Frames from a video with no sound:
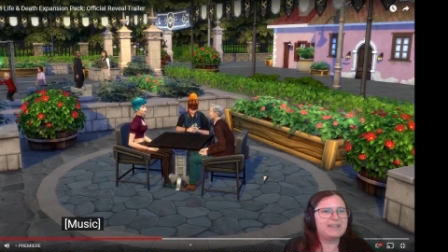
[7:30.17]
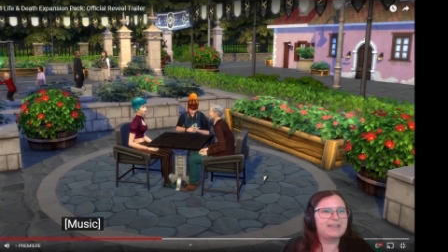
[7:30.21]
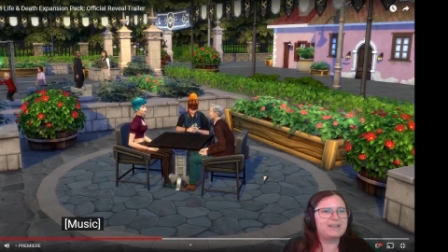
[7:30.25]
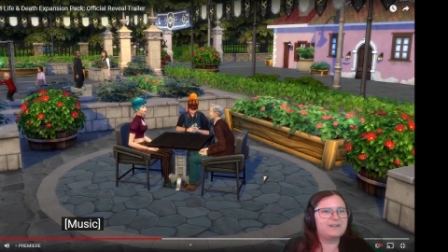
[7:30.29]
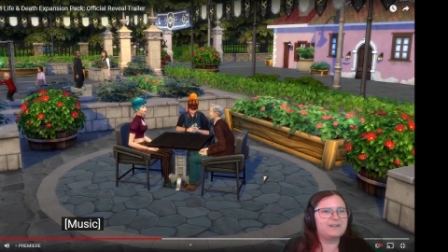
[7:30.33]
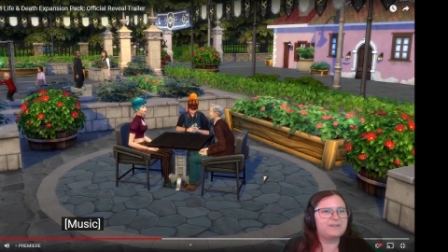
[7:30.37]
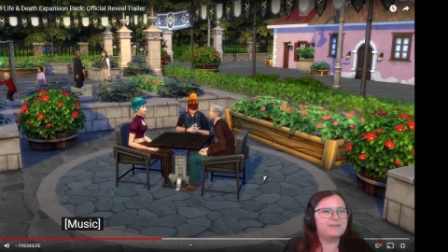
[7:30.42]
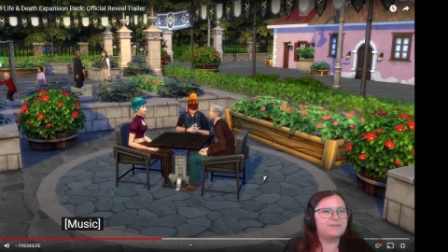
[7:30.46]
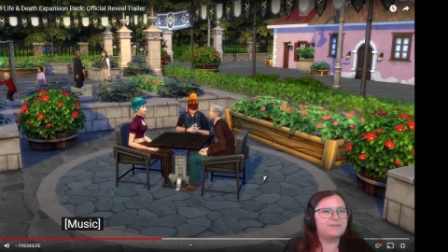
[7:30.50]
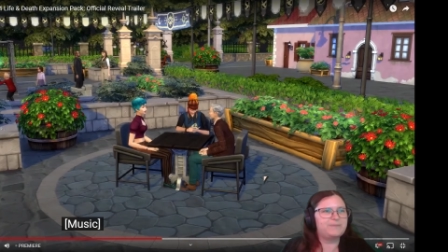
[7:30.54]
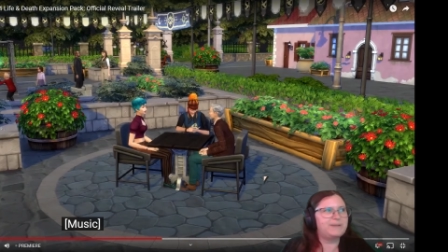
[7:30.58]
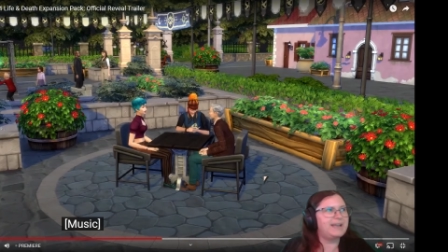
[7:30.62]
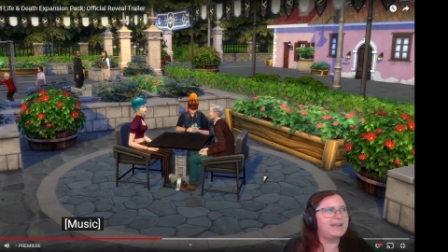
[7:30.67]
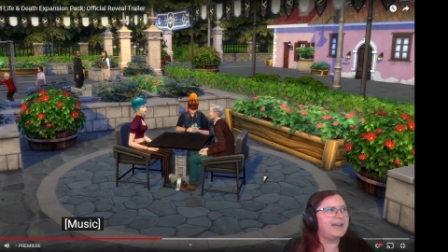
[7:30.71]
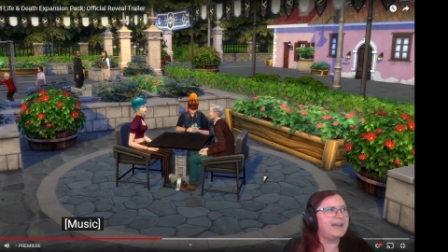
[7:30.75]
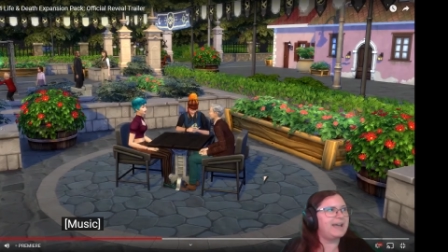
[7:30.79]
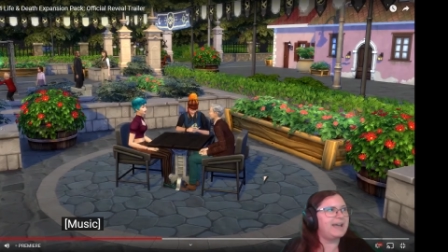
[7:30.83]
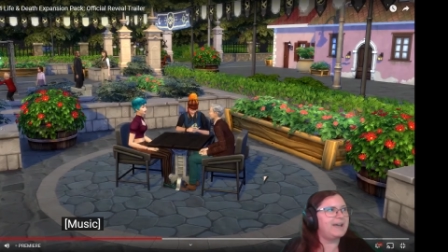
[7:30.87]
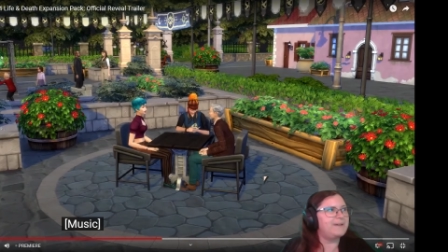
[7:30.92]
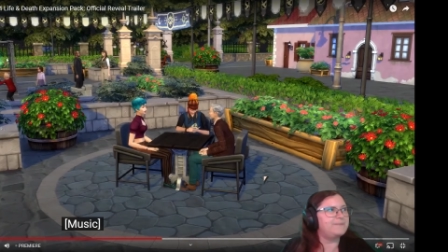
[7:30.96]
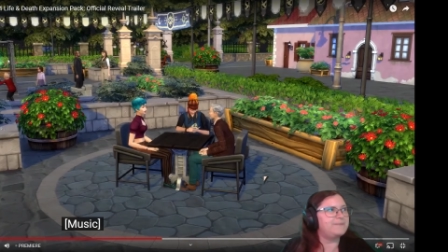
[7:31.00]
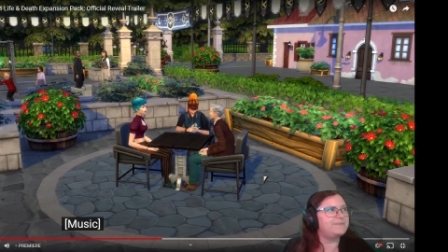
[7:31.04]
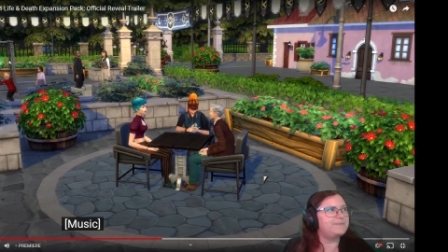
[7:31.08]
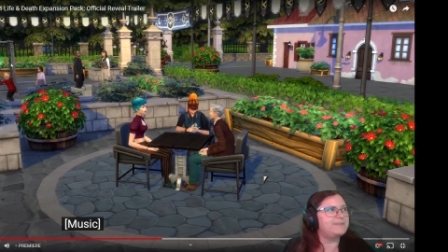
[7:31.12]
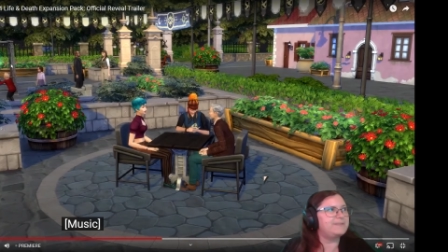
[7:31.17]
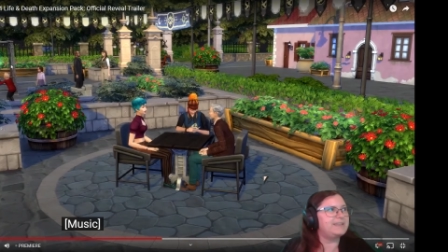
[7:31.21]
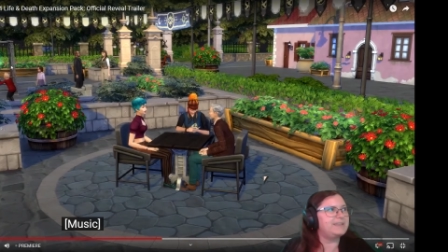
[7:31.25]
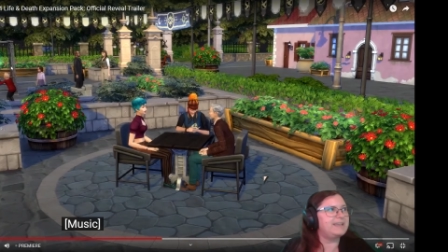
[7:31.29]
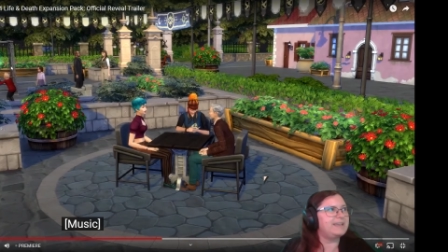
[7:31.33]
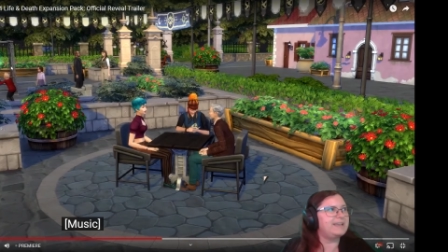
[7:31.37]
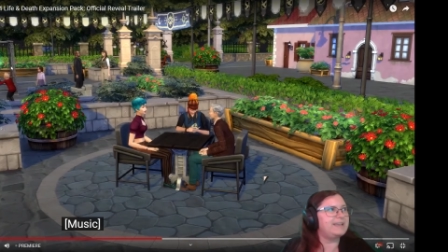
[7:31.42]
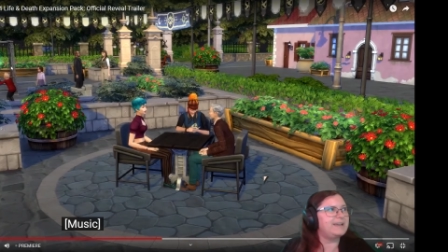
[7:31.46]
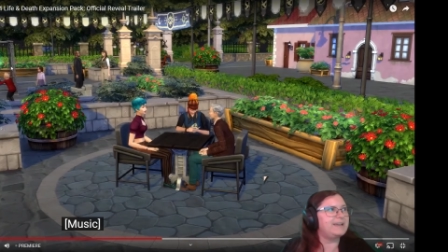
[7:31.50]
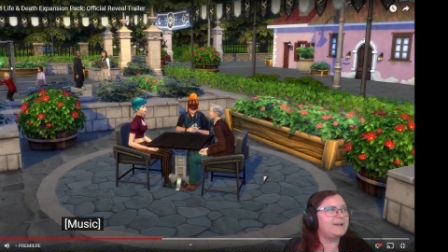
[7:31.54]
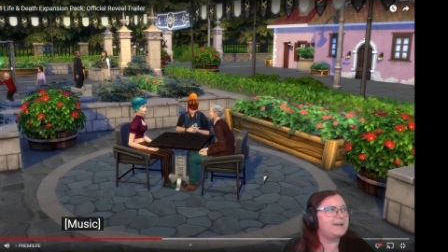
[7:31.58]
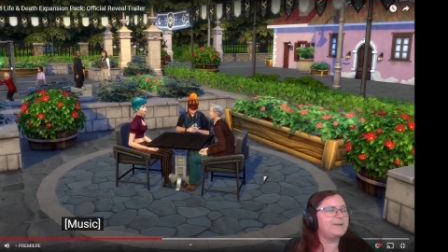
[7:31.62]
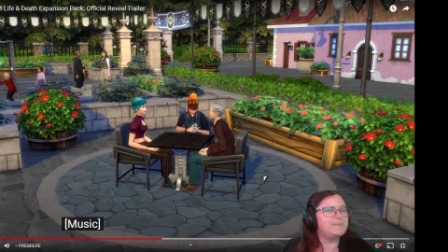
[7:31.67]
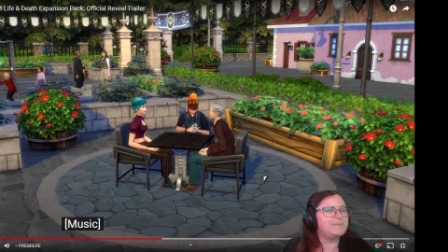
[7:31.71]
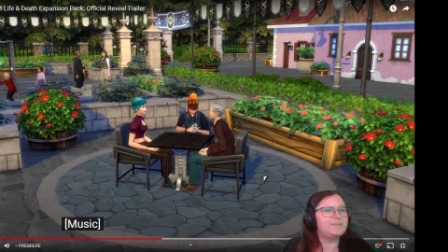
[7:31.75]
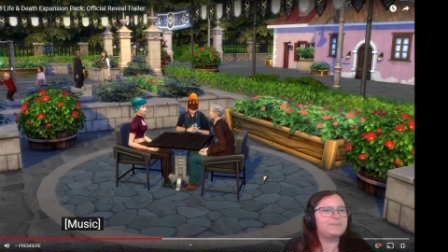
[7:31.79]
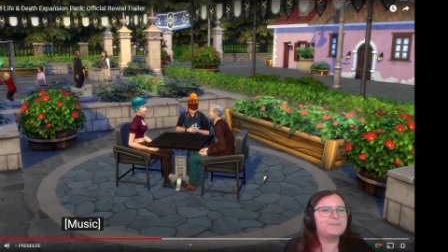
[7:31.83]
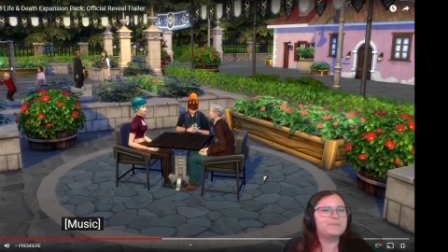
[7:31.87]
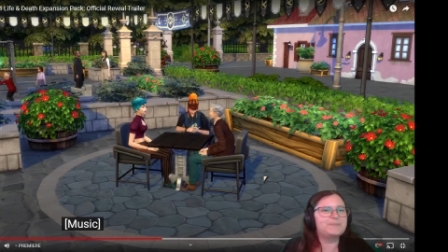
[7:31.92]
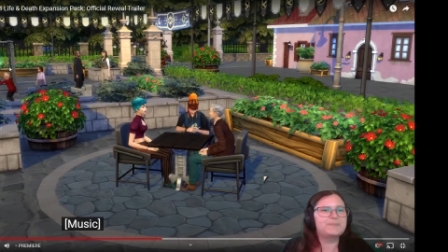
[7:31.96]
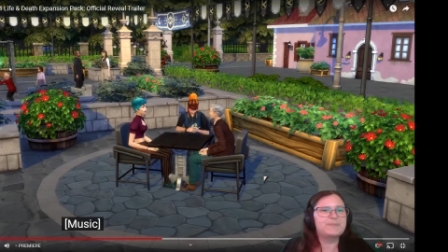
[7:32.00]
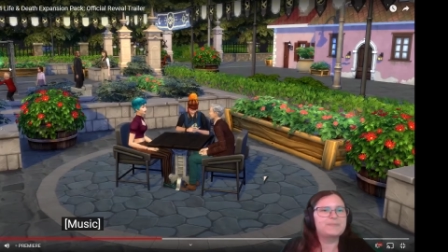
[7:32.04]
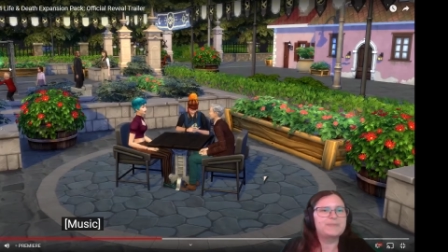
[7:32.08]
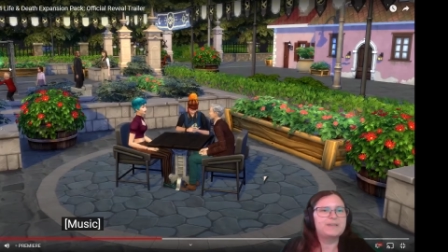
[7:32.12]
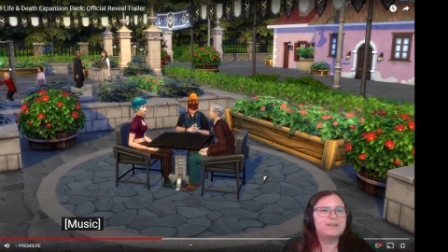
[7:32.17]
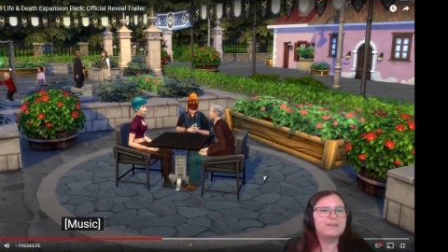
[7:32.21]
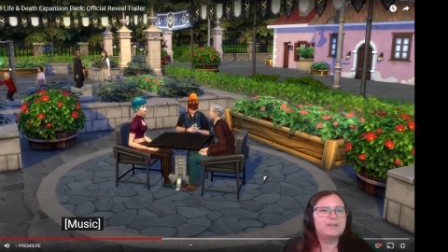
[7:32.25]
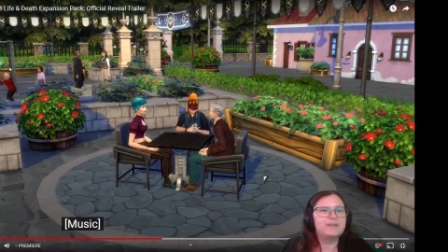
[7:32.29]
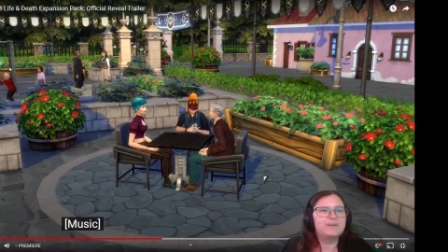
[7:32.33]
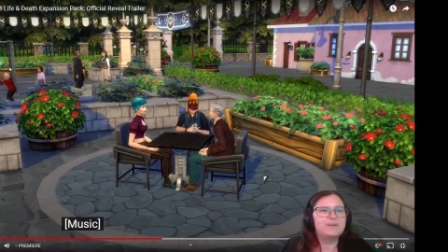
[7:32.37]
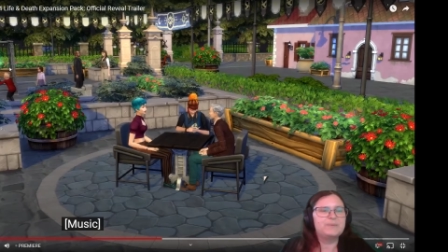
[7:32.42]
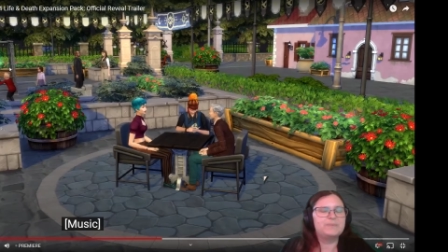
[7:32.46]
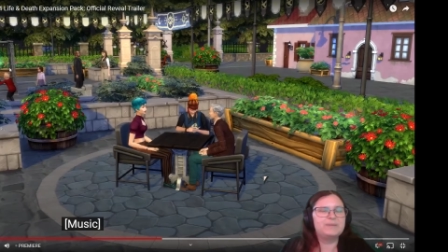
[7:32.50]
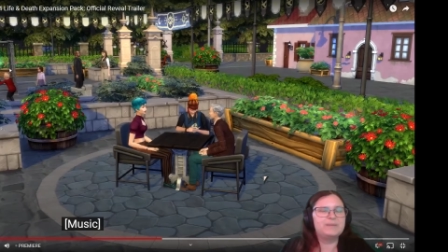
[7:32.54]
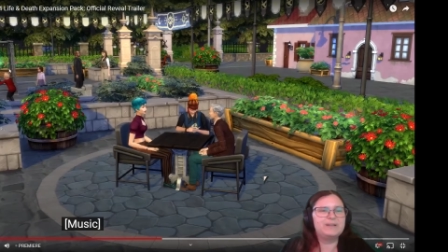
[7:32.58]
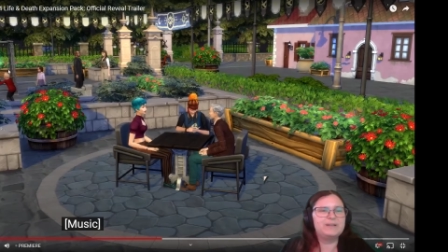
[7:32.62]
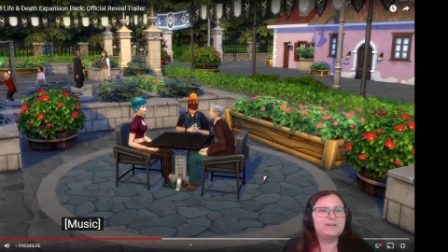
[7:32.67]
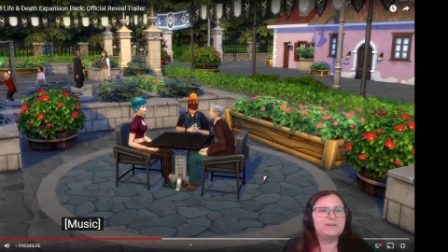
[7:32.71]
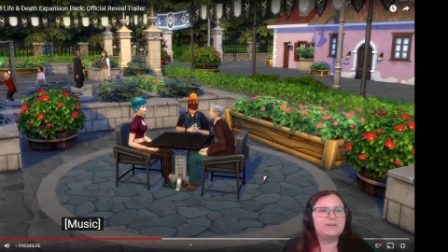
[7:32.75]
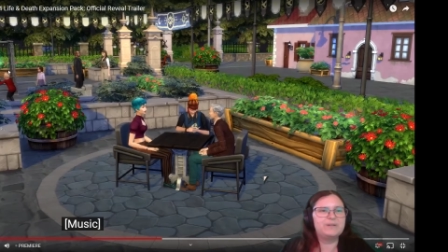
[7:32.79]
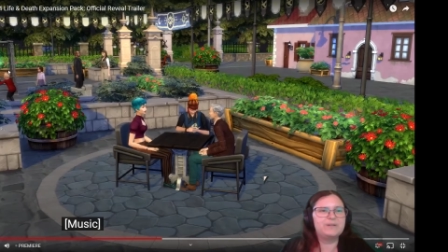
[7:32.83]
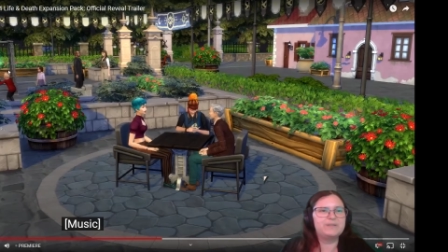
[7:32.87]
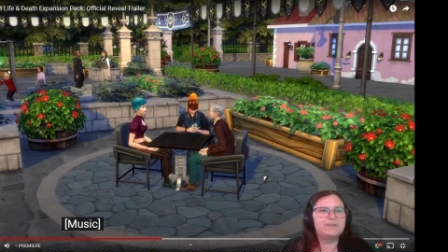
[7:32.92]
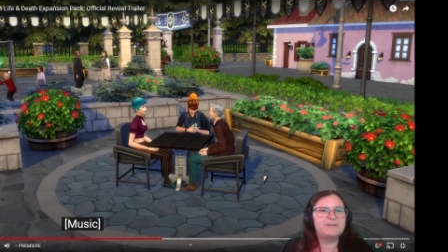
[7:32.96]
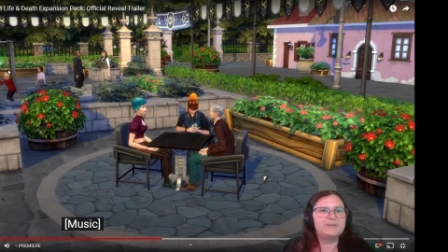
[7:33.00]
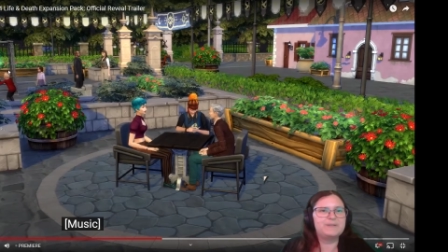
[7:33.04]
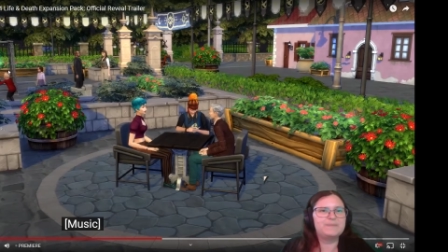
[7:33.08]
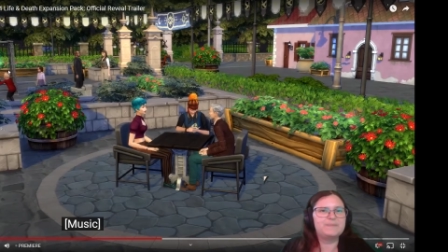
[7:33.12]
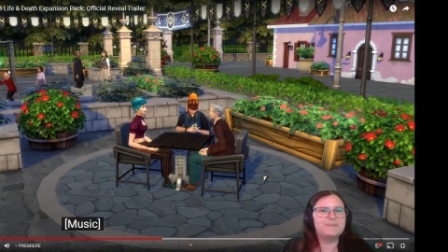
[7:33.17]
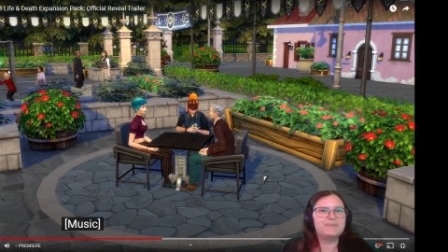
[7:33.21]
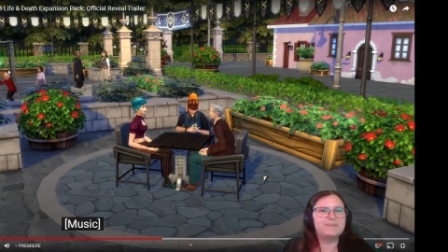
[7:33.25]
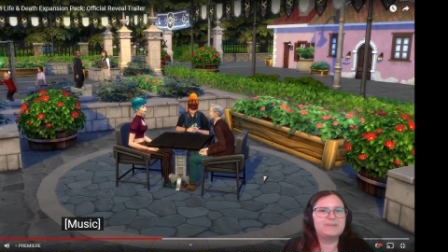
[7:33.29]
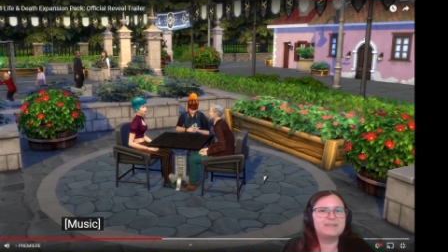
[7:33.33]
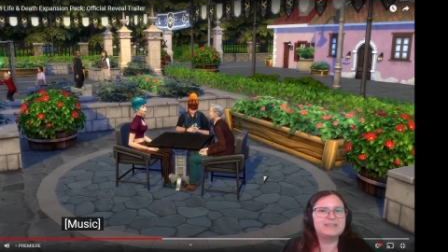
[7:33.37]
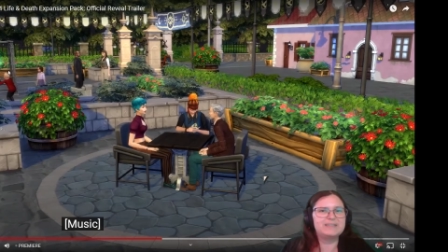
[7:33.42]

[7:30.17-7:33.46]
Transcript: here, we have the, um, what do you call them?